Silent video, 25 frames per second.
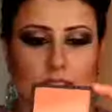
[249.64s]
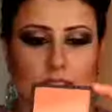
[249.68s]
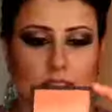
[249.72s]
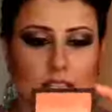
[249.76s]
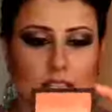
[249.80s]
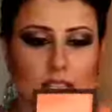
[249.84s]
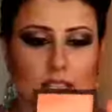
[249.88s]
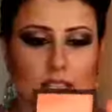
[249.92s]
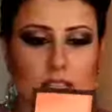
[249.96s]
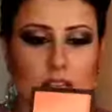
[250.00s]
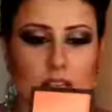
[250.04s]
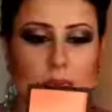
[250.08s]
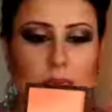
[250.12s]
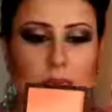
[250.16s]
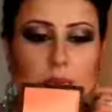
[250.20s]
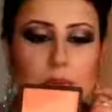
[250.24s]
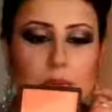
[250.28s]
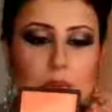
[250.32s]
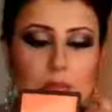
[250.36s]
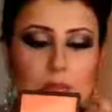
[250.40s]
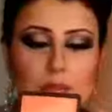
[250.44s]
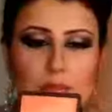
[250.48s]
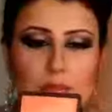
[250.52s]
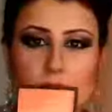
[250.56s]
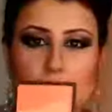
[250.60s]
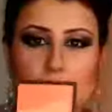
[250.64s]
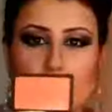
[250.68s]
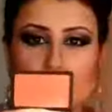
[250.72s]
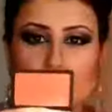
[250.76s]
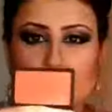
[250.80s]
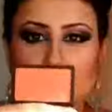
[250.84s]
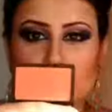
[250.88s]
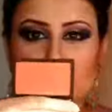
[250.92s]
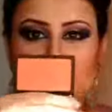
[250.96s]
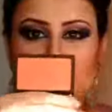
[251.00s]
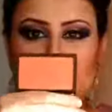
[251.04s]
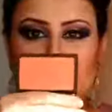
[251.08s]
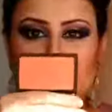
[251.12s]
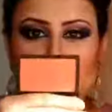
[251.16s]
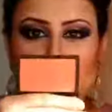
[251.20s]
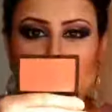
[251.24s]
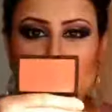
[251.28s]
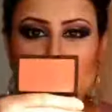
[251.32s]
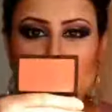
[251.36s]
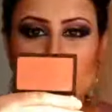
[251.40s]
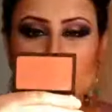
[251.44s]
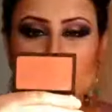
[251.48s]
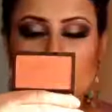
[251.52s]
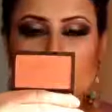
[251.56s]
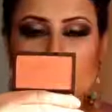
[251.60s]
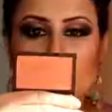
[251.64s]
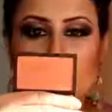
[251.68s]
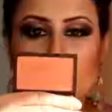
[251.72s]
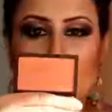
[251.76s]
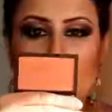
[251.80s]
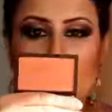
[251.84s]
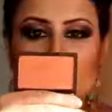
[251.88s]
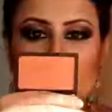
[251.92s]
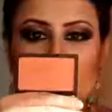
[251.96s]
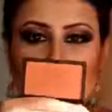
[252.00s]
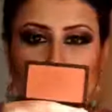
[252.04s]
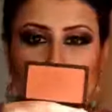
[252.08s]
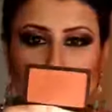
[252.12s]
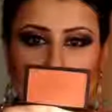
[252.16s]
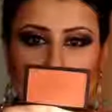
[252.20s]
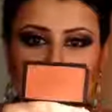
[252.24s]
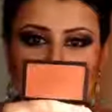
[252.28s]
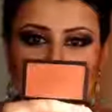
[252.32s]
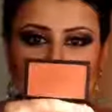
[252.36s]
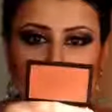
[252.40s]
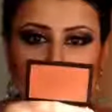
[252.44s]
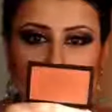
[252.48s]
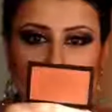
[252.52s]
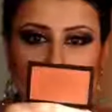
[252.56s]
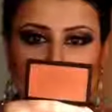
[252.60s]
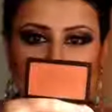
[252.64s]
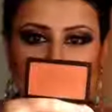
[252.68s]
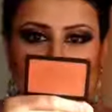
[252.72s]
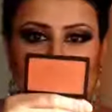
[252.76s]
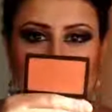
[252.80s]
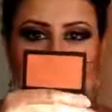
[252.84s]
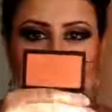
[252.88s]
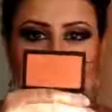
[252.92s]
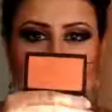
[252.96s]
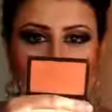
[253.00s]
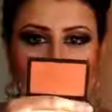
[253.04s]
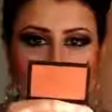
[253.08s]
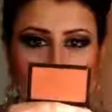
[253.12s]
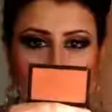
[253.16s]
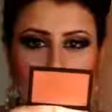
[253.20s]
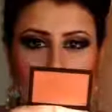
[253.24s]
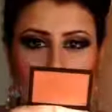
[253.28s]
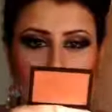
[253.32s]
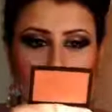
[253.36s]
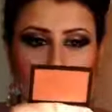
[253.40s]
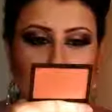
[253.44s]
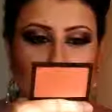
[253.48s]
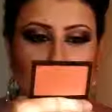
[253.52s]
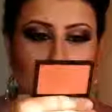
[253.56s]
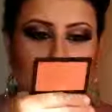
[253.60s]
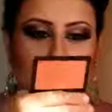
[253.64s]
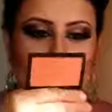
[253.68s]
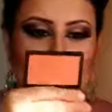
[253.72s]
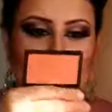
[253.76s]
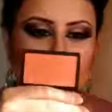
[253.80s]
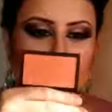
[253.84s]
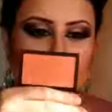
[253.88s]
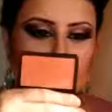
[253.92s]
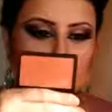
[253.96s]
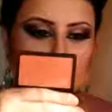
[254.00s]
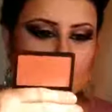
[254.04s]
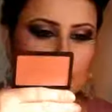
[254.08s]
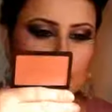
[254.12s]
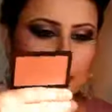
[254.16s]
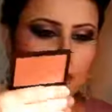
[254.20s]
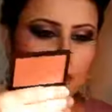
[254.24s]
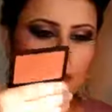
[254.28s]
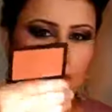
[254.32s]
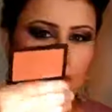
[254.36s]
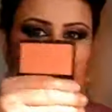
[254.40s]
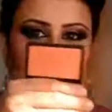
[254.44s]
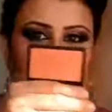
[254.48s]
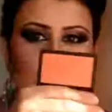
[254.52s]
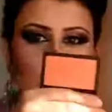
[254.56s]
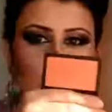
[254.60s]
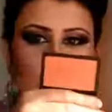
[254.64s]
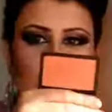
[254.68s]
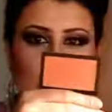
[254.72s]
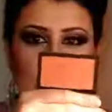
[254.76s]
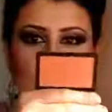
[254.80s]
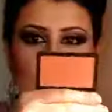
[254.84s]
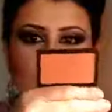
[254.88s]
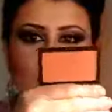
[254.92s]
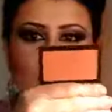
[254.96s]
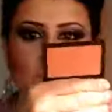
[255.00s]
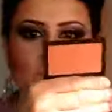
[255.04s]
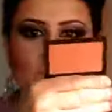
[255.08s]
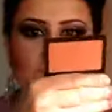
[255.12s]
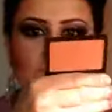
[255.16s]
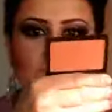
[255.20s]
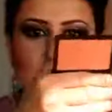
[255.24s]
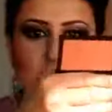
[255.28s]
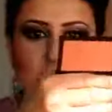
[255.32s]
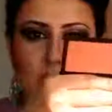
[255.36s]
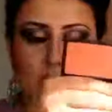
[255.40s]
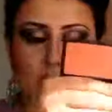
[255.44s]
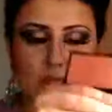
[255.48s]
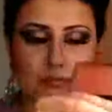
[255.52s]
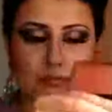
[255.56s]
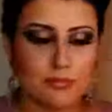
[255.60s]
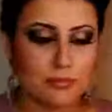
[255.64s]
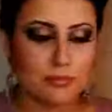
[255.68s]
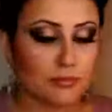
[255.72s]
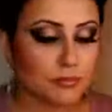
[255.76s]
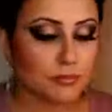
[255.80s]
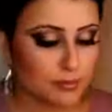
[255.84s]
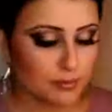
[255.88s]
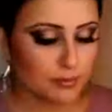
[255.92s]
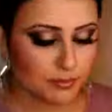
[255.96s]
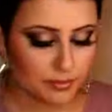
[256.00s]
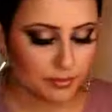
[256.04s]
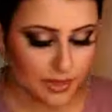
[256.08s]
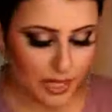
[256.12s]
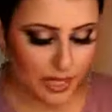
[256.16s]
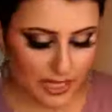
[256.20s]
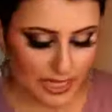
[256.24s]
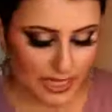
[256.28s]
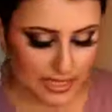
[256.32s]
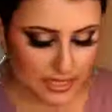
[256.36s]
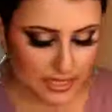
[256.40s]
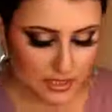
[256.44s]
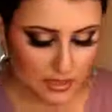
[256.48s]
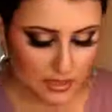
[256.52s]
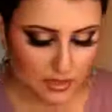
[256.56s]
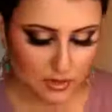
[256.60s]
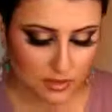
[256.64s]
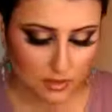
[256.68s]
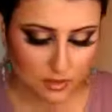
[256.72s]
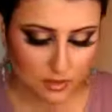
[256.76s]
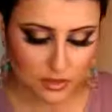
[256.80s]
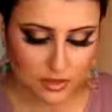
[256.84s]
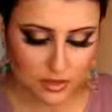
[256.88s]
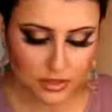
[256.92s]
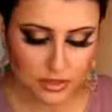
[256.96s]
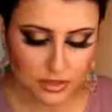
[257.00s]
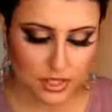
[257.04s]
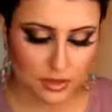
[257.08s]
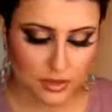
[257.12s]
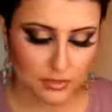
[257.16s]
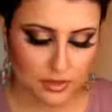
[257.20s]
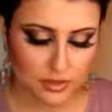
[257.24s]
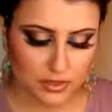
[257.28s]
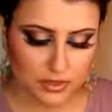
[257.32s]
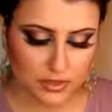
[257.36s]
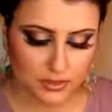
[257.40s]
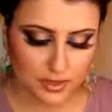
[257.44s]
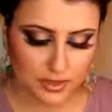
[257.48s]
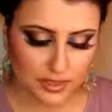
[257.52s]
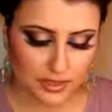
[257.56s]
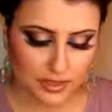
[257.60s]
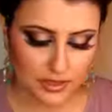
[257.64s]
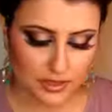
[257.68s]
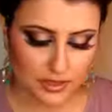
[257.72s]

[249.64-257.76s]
This is a beautiful kind of peachy, rosy, golden blush. It is kind of a peachy color with nice golden shimmer to